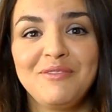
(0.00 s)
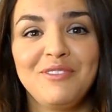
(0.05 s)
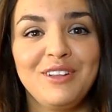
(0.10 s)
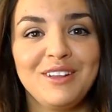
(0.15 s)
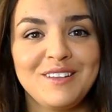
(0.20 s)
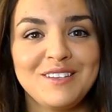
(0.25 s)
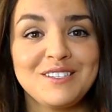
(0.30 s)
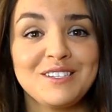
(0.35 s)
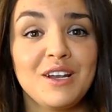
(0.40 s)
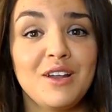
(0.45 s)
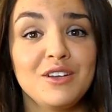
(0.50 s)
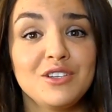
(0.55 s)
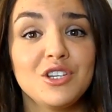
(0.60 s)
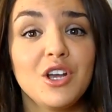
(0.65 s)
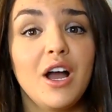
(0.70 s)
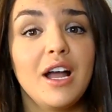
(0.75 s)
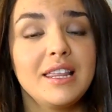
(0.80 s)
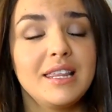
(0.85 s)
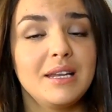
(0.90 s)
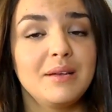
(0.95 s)
full
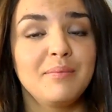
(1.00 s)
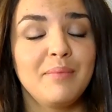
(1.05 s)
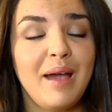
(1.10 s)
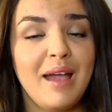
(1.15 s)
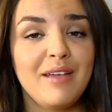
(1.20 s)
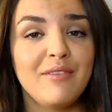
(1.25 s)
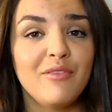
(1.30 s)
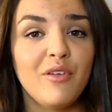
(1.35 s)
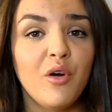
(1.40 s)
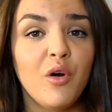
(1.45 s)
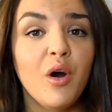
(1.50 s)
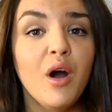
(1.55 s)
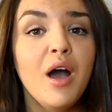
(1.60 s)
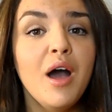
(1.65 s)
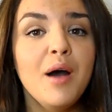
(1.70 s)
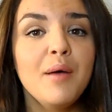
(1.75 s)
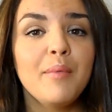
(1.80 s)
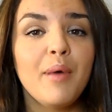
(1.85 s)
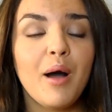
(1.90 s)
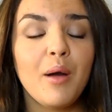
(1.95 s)
disclosure, I didn't pay for,
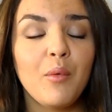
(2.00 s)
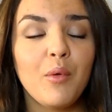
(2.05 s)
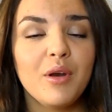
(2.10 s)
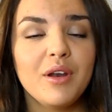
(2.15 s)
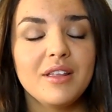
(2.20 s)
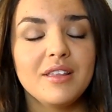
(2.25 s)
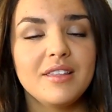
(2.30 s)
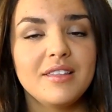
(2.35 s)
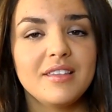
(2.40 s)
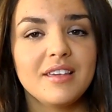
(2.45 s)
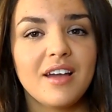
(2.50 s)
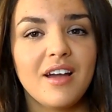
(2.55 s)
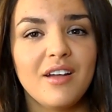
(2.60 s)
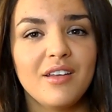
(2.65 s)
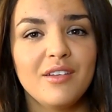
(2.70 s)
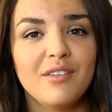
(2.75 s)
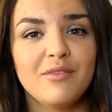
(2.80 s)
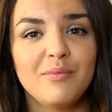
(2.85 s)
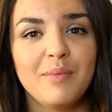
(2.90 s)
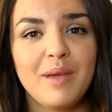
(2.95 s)
but I wanted to
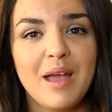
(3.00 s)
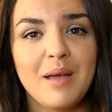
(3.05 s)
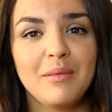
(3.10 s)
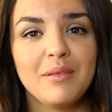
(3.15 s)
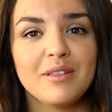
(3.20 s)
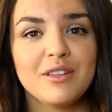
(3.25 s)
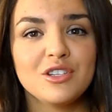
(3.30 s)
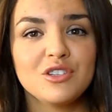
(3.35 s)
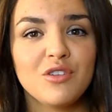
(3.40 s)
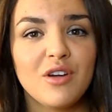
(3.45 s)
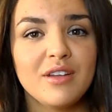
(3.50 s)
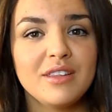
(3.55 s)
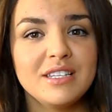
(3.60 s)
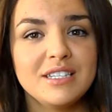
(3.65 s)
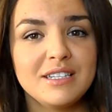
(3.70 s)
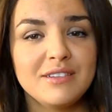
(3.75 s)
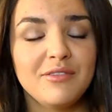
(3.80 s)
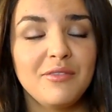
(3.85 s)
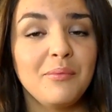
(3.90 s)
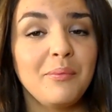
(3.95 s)
kind of be able to try
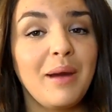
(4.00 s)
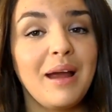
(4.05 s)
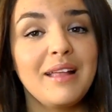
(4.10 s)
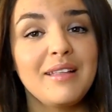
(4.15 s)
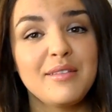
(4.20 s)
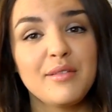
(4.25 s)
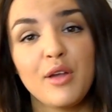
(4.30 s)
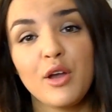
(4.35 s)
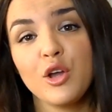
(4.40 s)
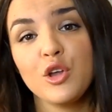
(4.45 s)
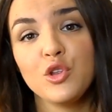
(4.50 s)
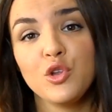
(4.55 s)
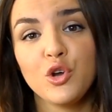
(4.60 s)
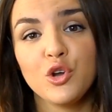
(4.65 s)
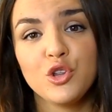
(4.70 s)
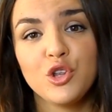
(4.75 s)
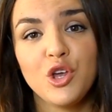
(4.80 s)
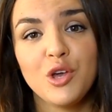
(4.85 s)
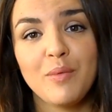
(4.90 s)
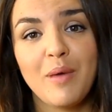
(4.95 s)
these different brands so I could
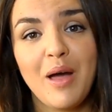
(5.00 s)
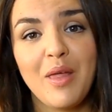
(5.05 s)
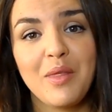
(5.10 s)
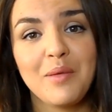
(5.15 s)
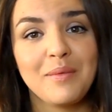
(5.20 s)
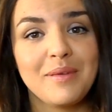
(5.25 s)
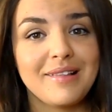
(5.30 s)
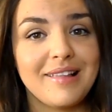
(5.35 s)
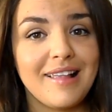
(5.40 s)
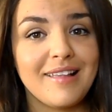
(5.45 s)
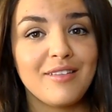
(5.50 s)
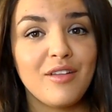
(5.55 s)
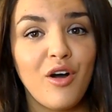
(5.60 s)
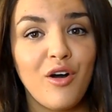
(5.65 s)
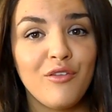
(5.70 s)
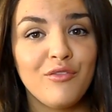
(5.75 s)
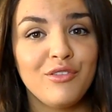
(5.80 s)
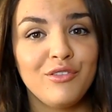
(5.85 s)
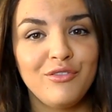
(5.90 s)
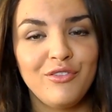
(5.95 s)
talk to you about them, because that's
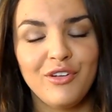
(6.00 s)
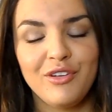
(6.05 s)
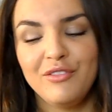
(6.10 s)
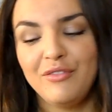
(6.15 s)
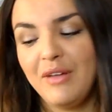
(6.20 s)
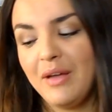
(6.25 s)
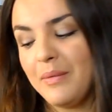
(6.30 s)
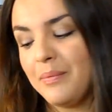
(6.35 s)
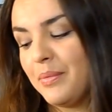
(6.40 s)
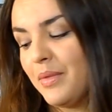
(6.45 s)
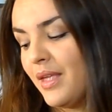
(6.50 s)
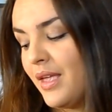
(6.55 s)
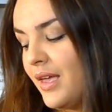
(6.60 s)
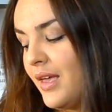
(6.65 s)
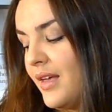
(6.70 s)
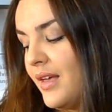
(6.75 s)
half the fun of it.